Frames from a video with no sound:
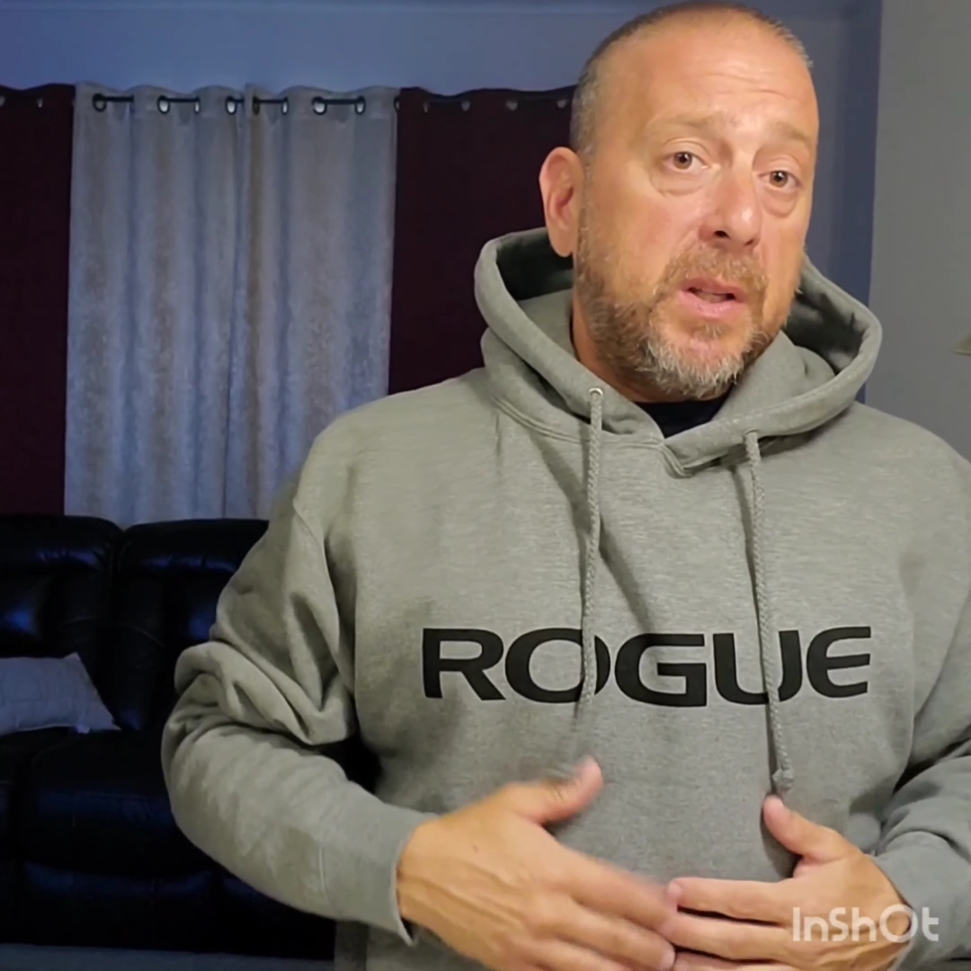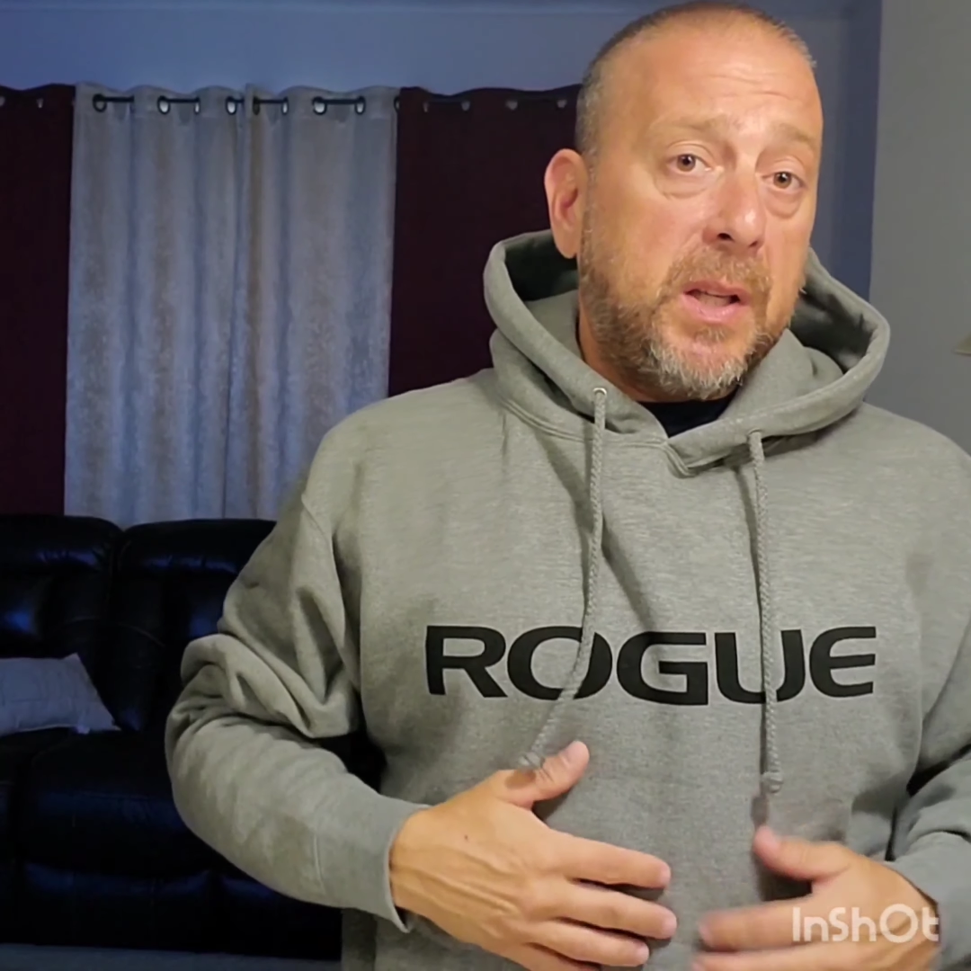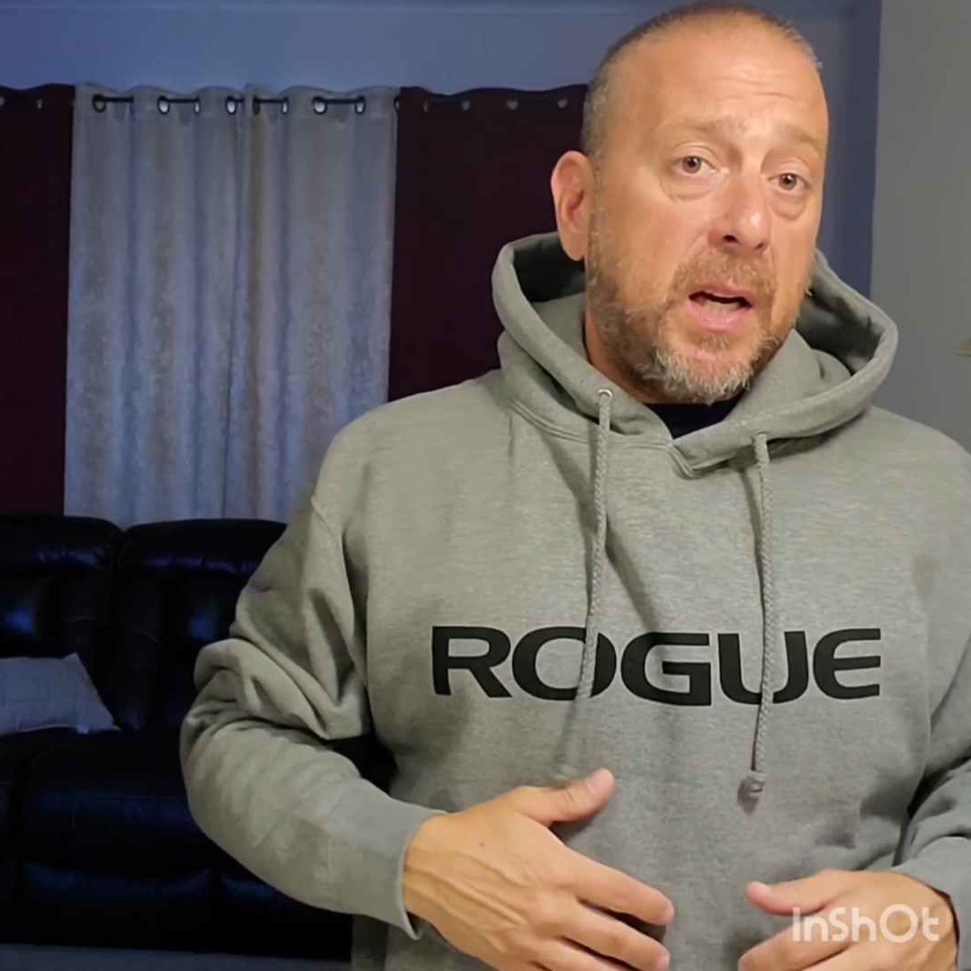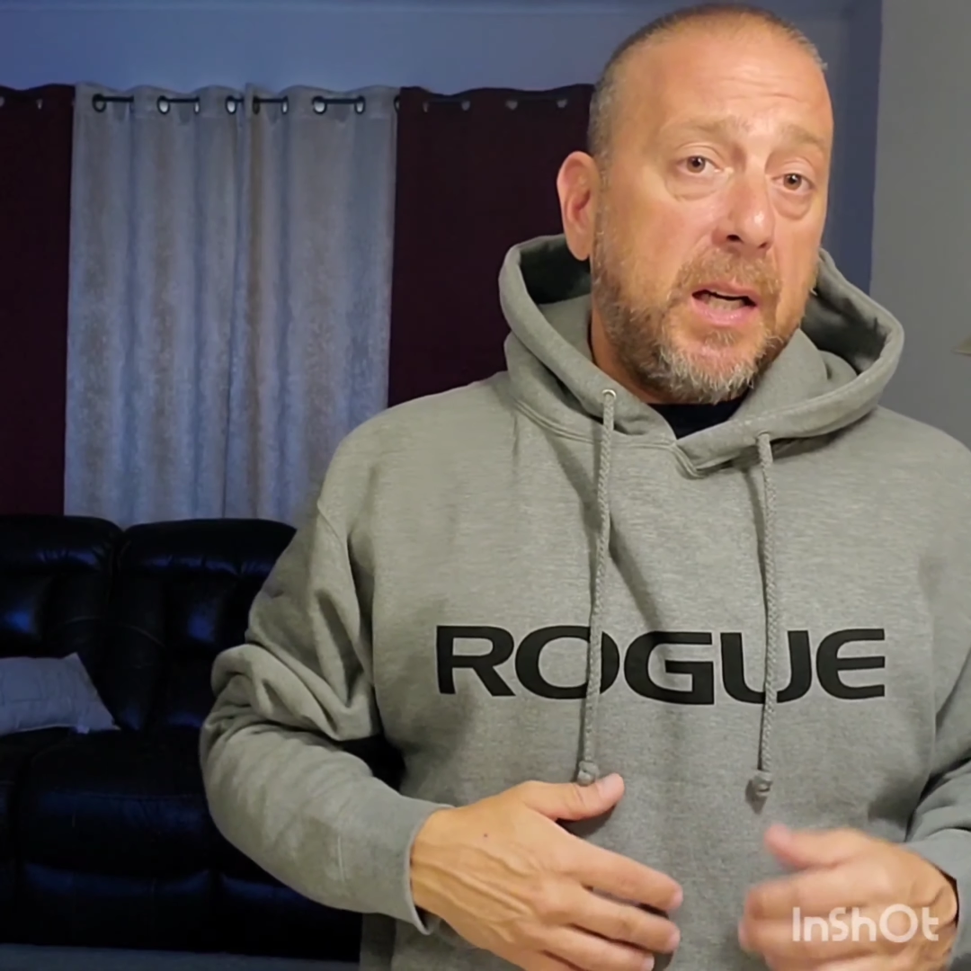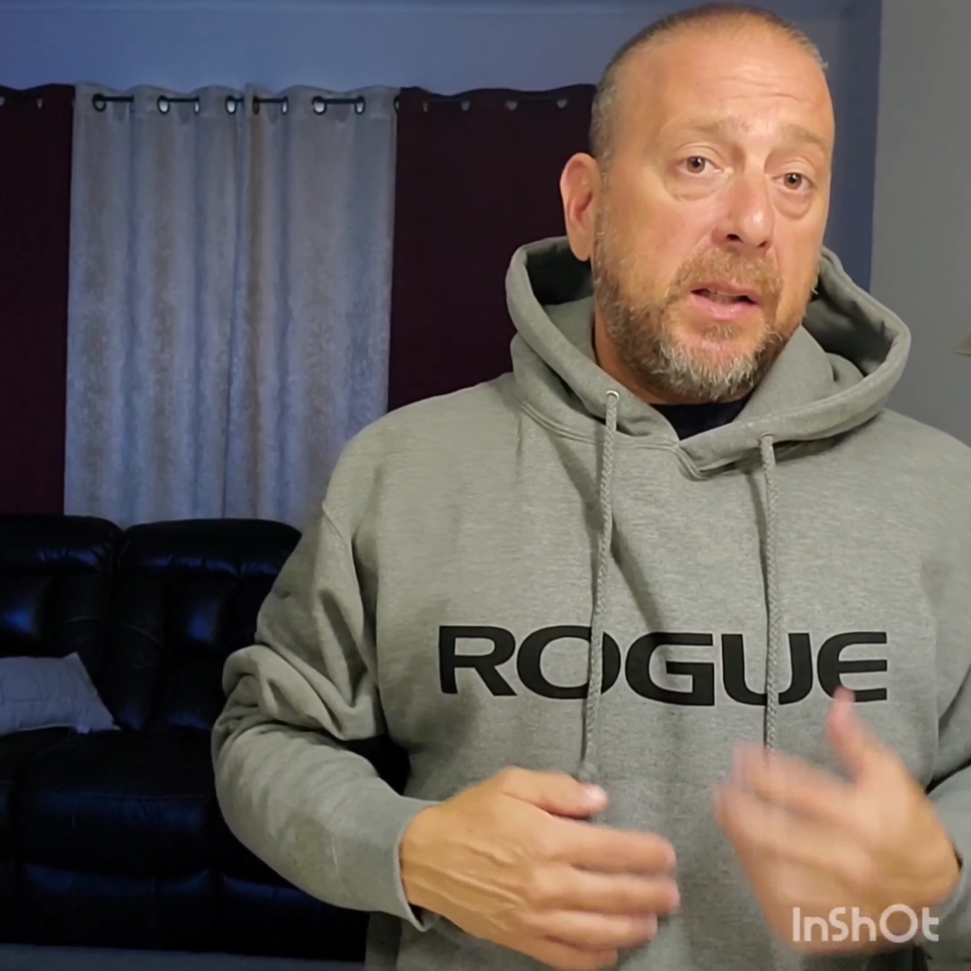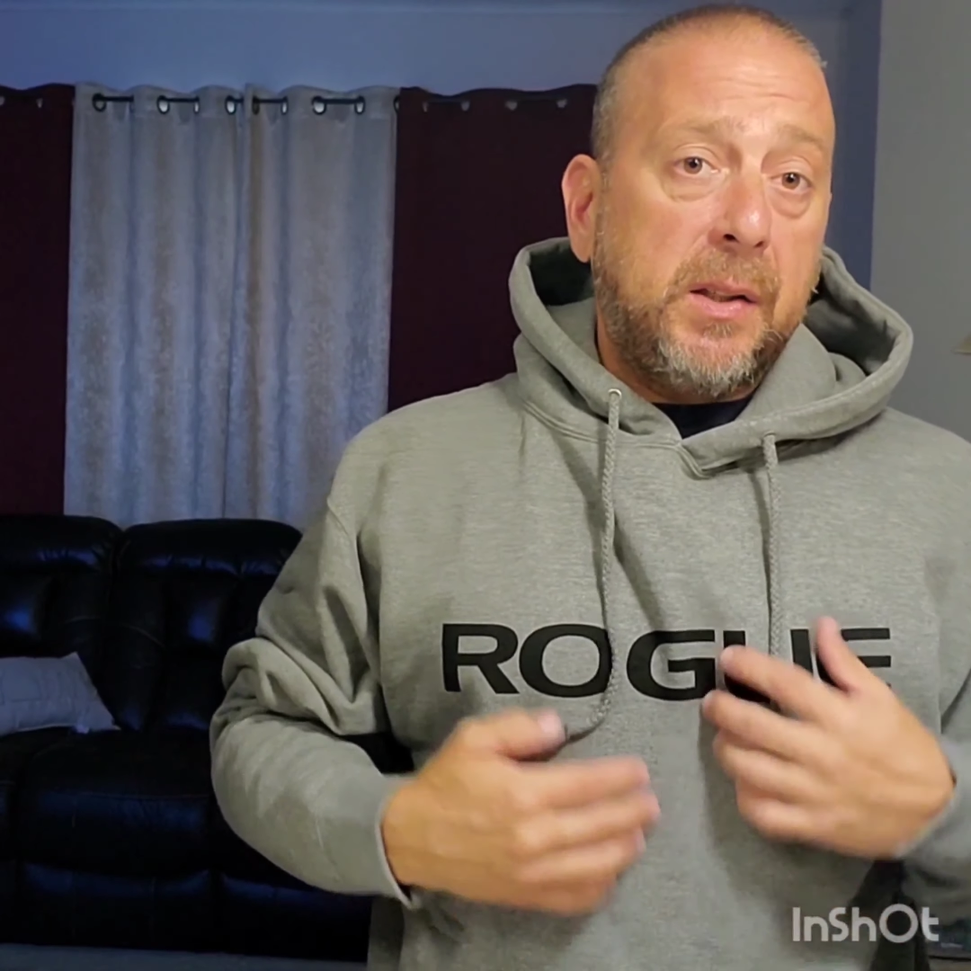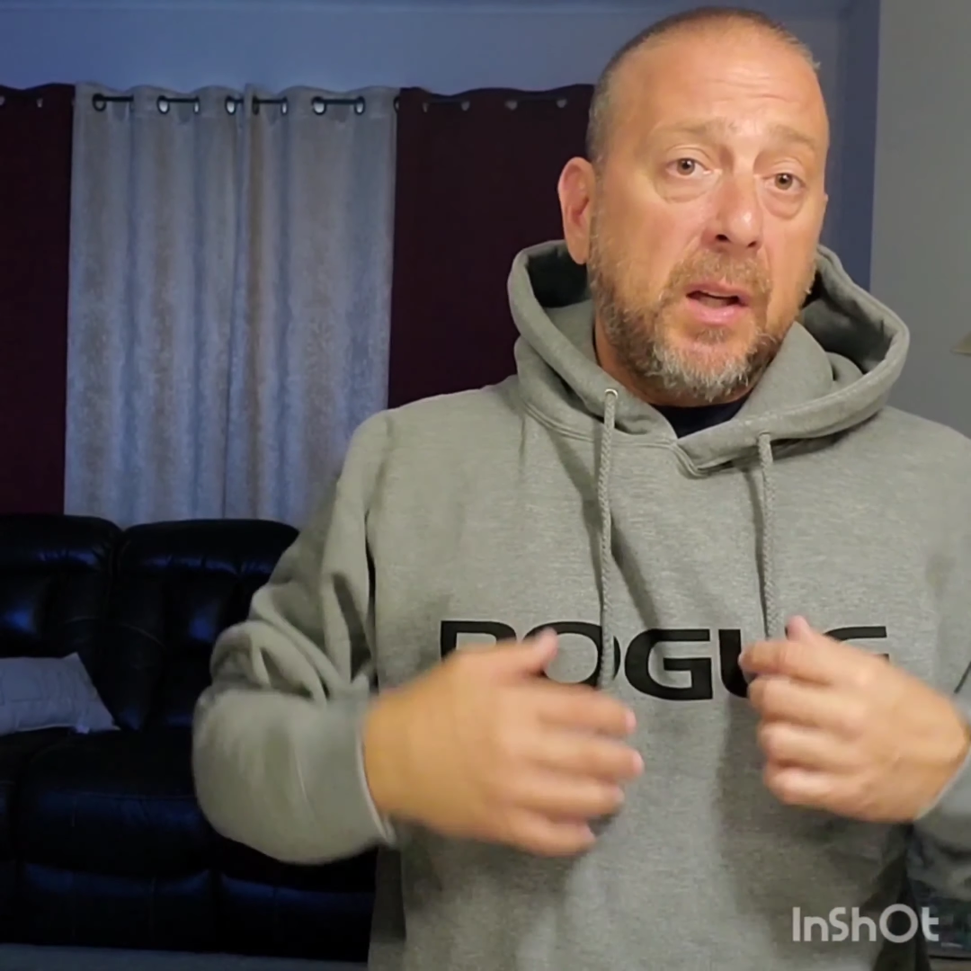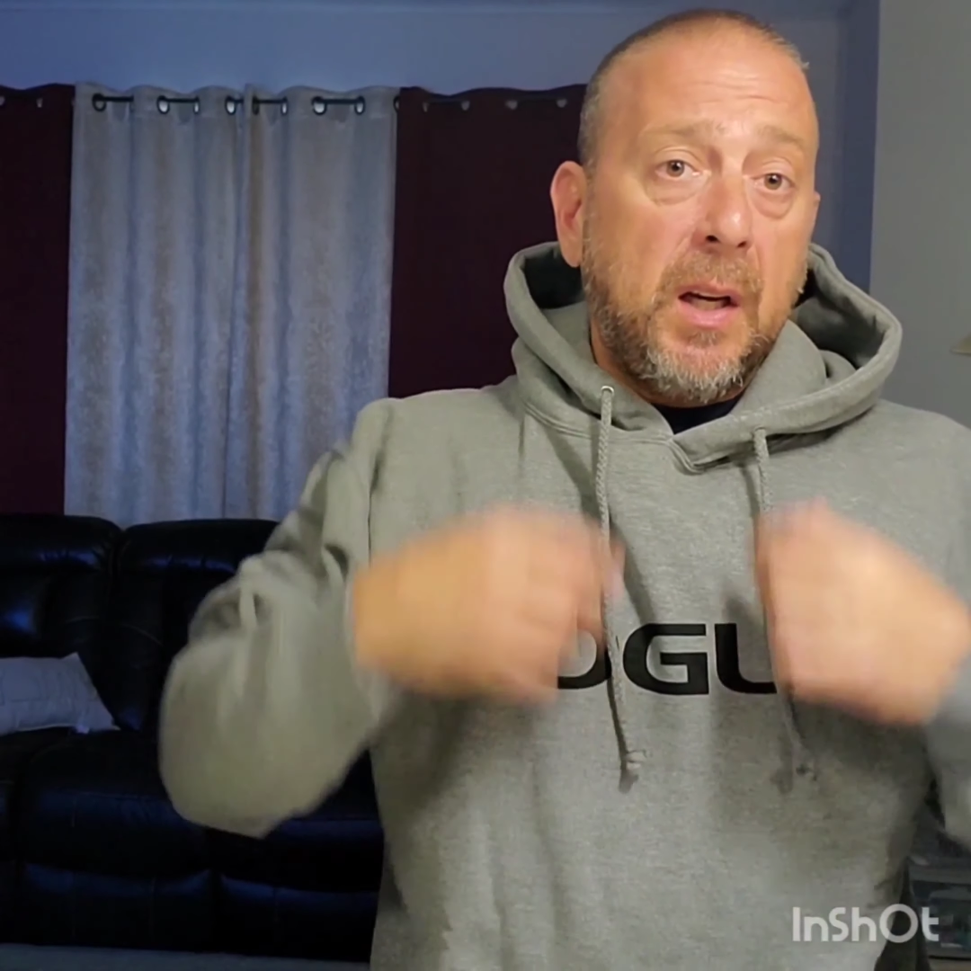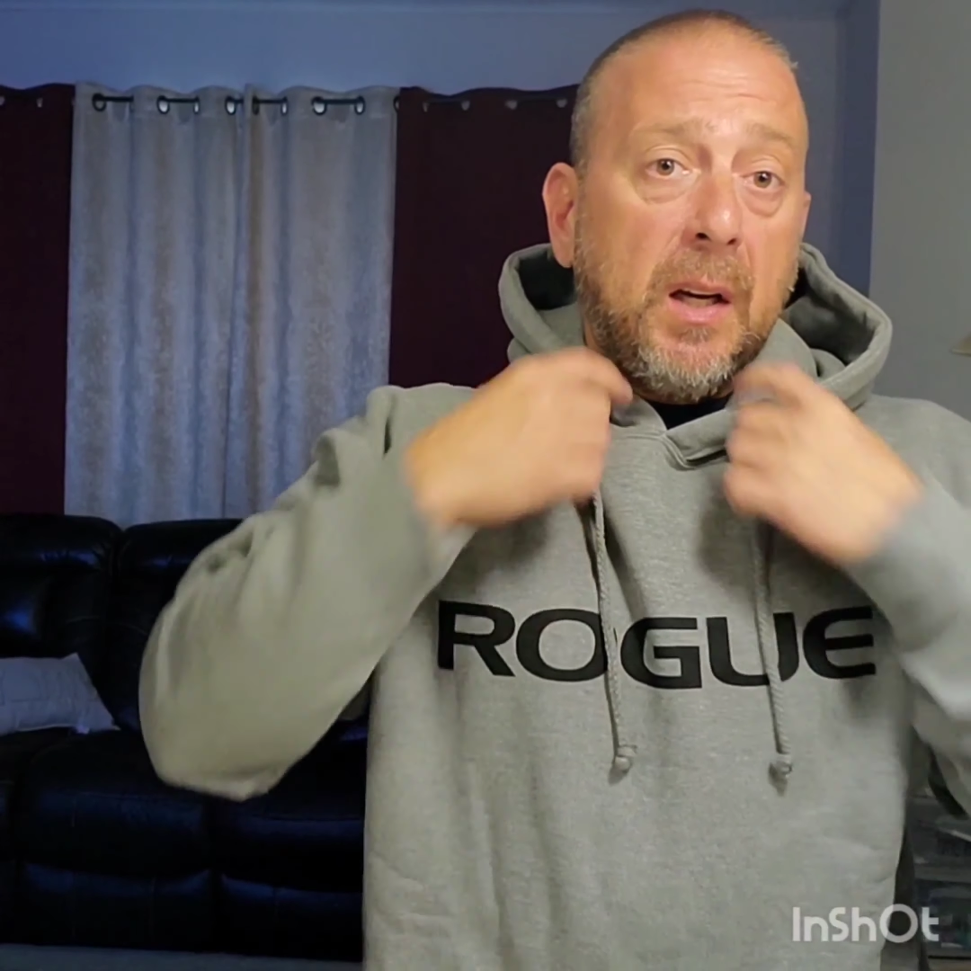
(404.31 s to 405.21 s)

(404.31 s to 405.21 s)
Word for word: size